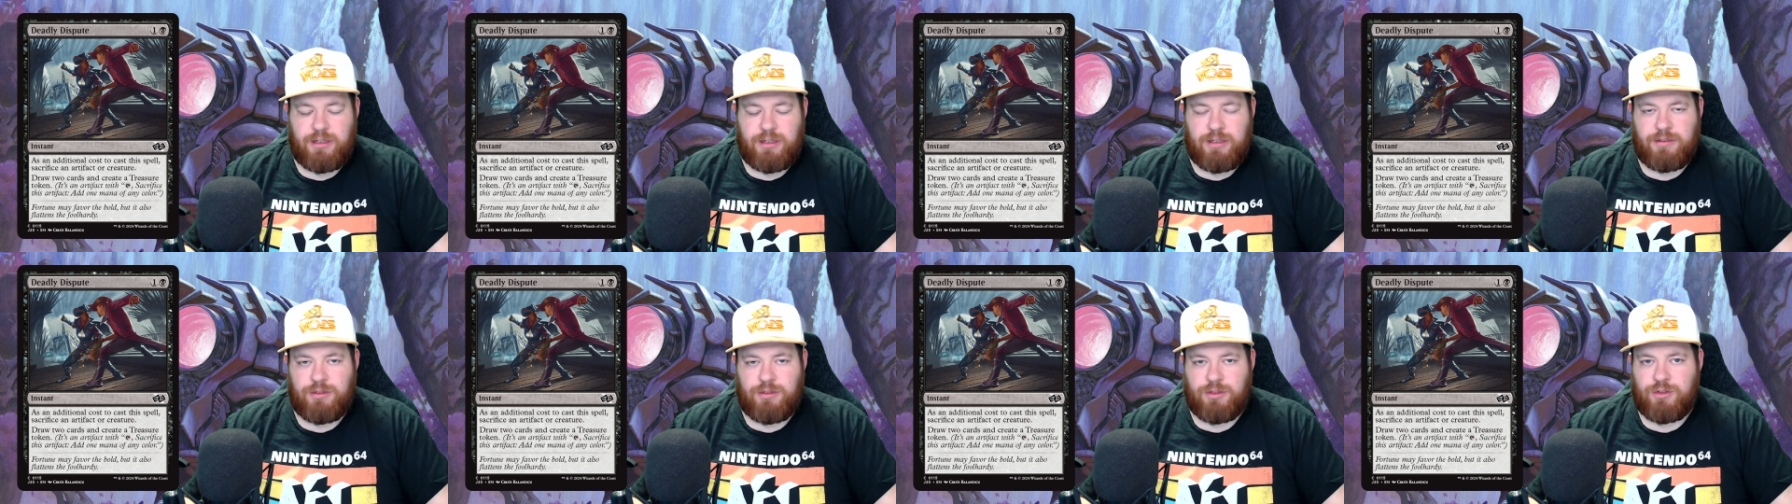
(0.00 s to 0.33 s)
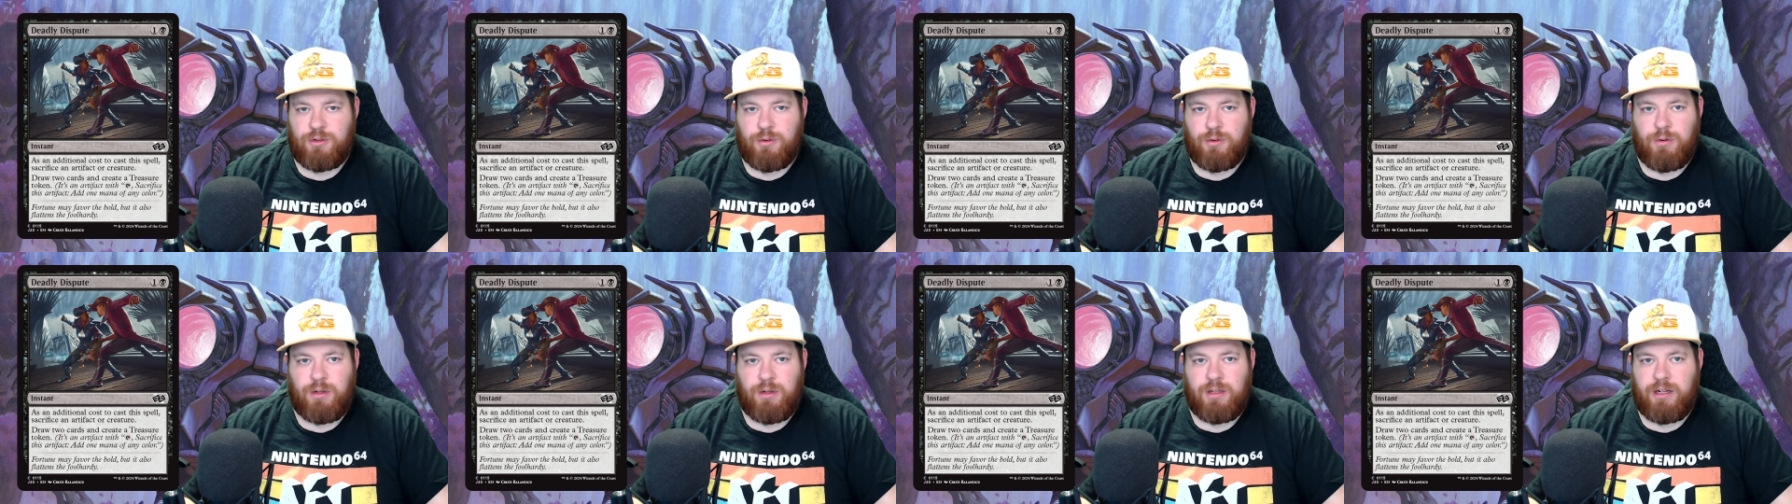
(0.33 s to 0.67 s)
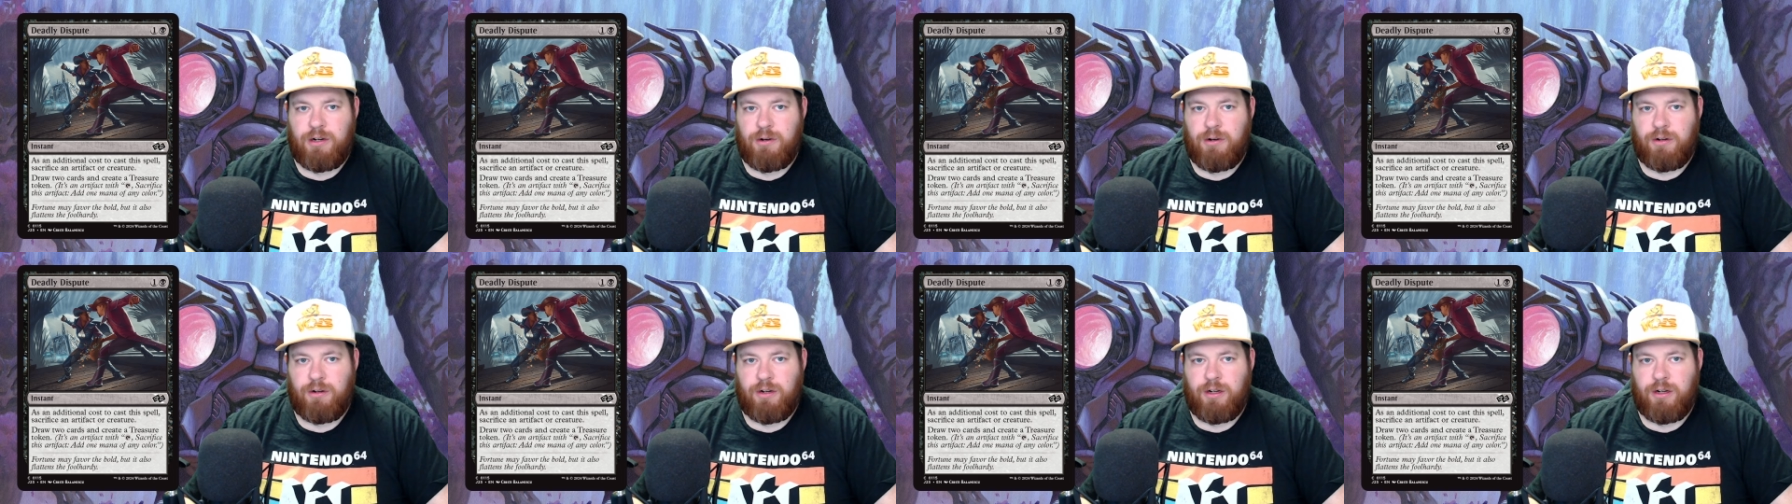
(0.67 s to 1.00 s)
destroy that
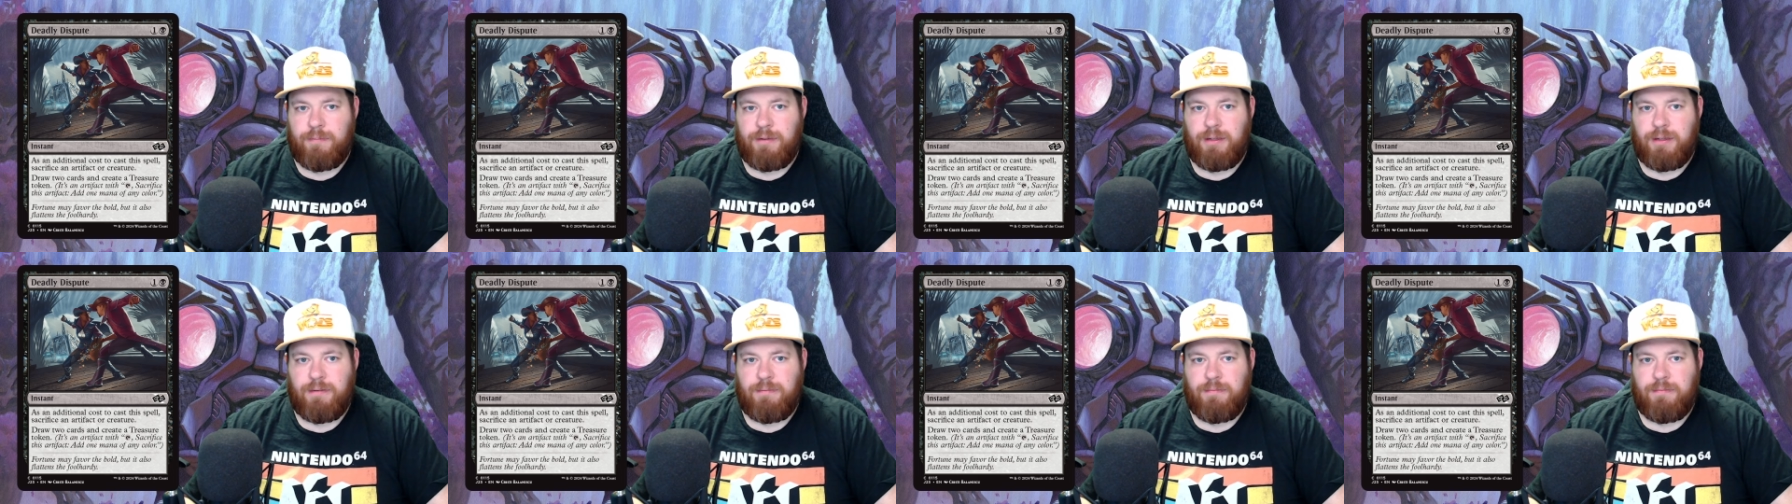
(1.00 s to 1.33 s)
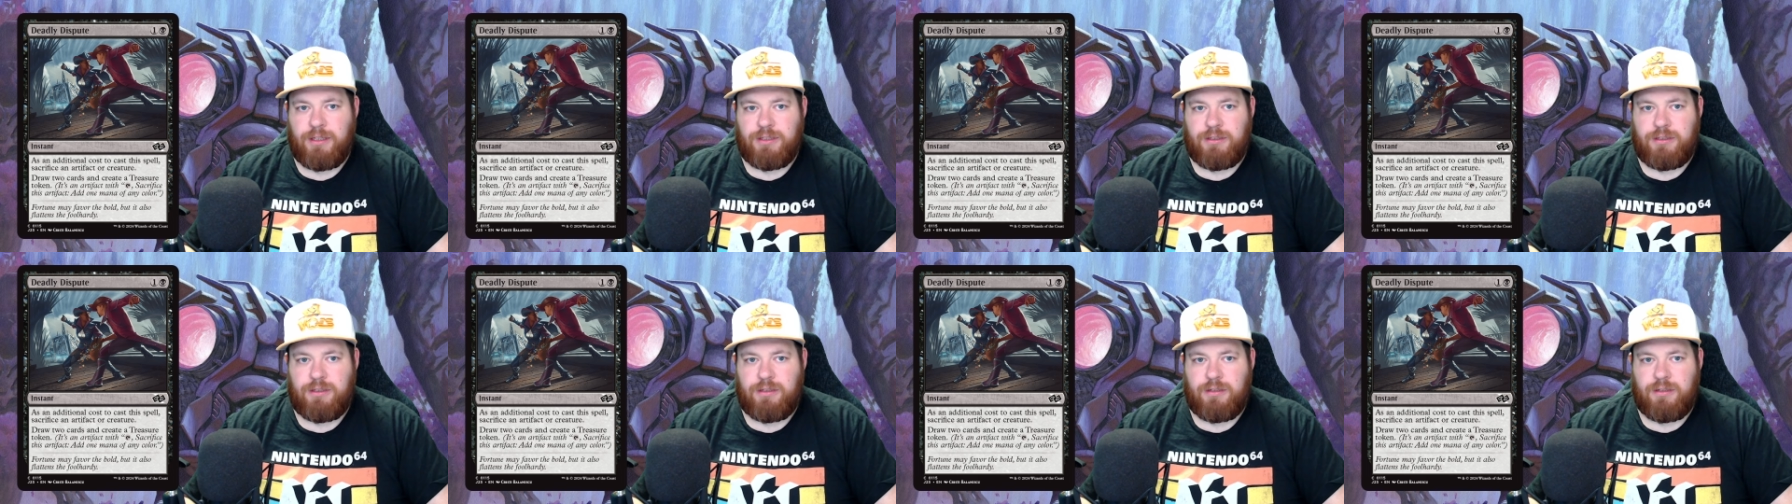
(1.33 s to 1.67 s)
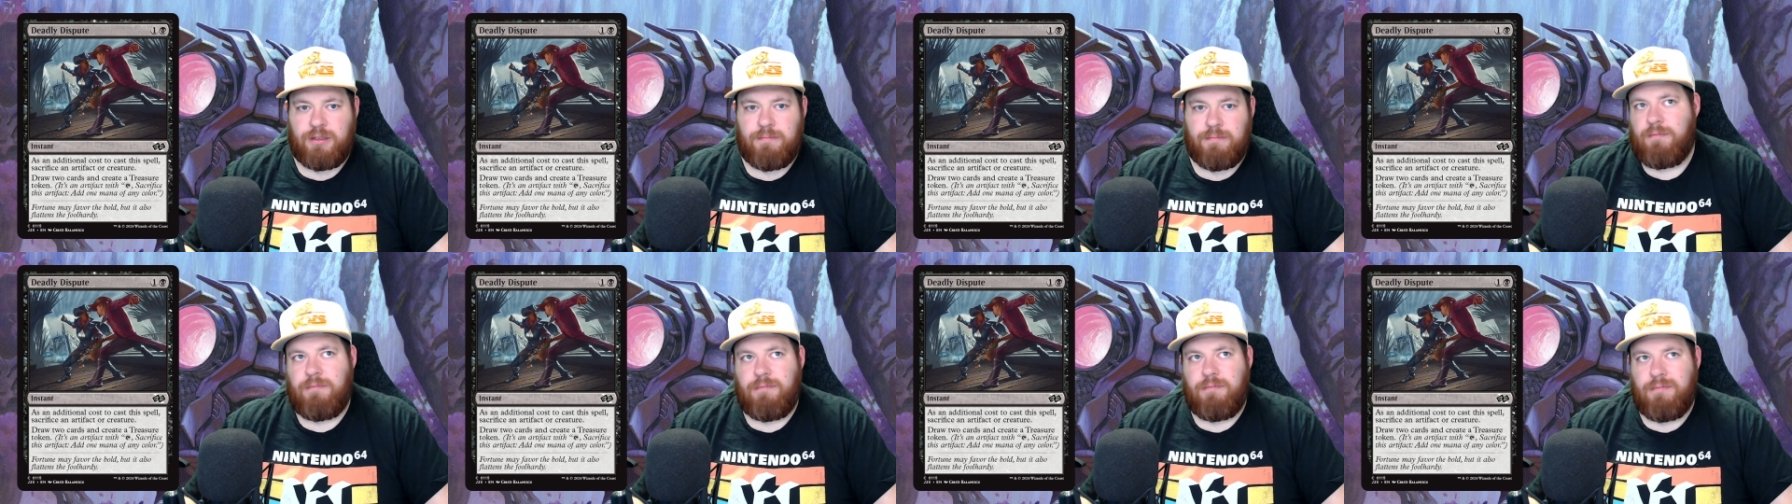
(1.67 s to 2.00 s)
aren't going to be
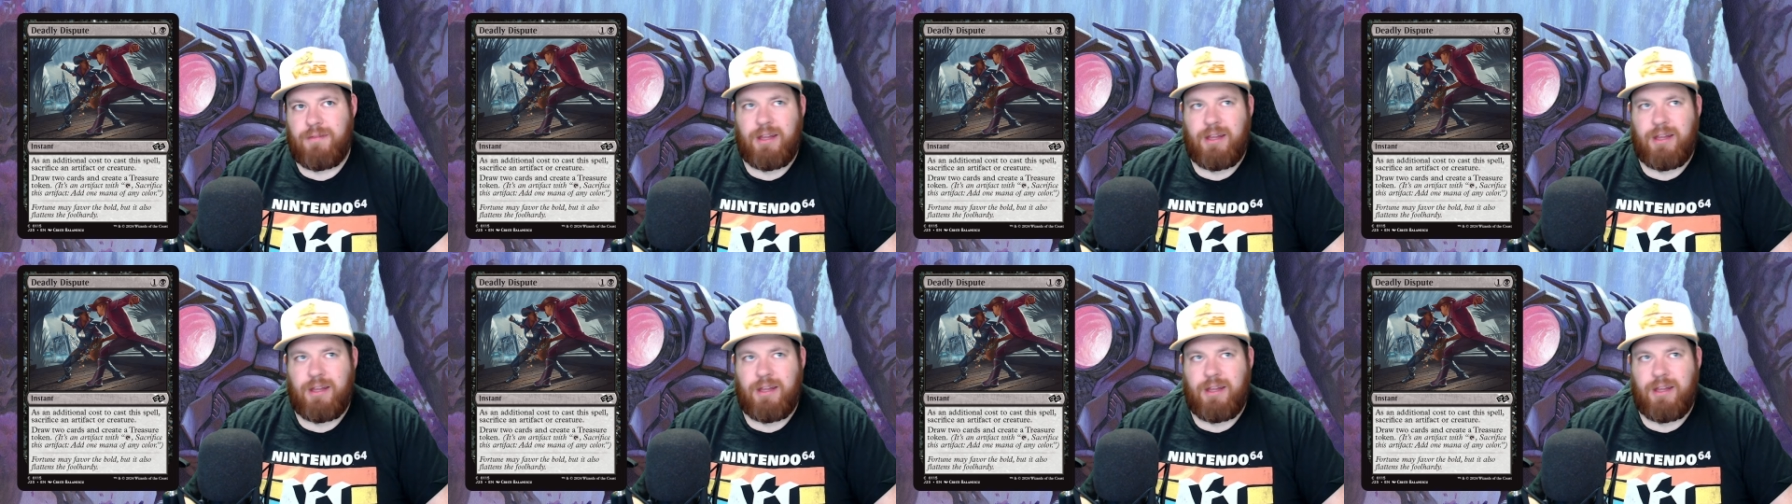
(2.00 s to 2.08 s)
necessarily,